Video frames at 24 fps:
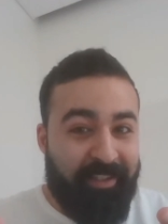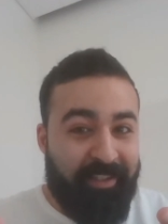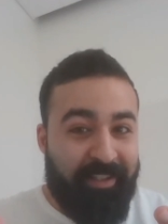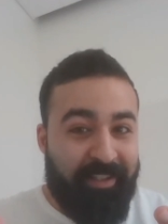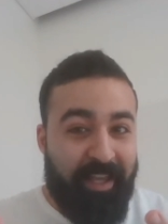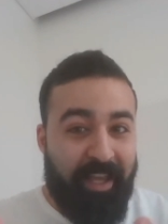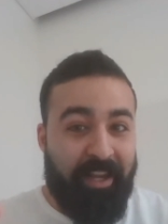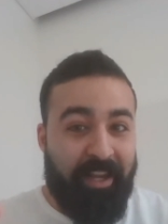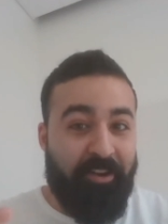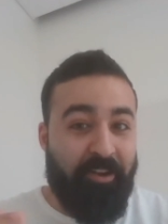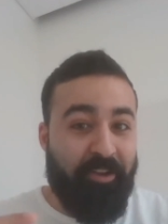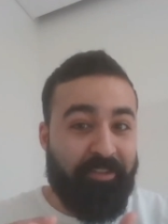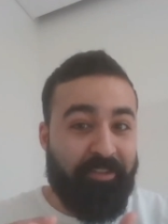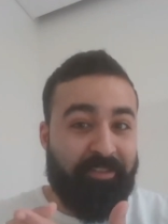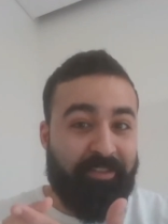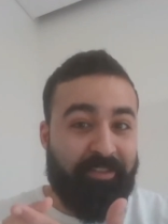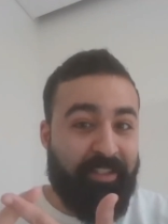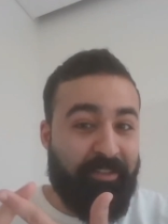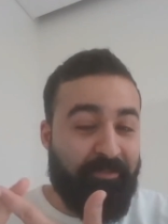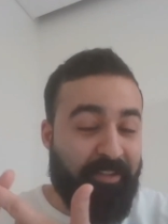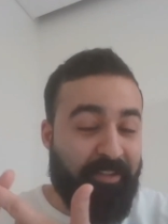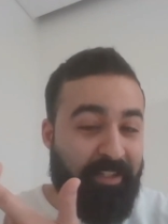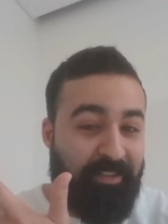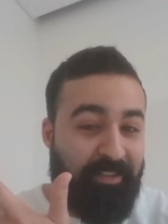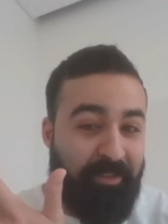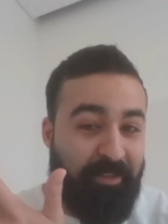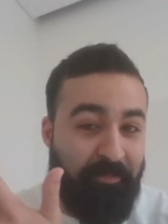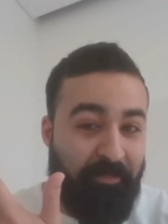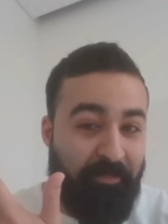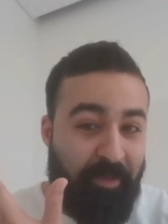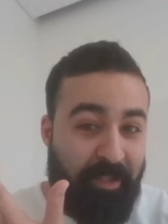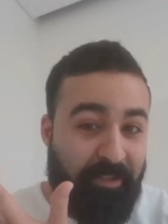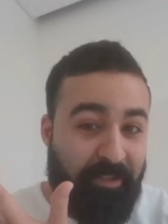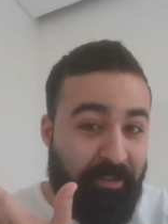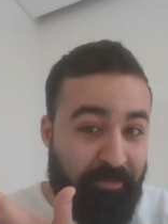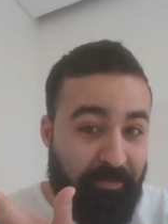and not even in the
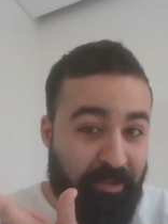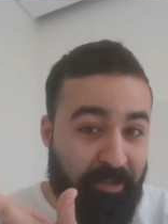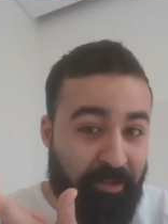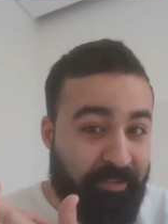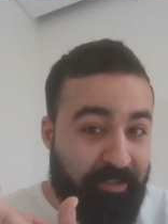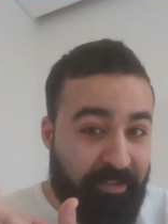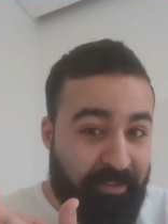material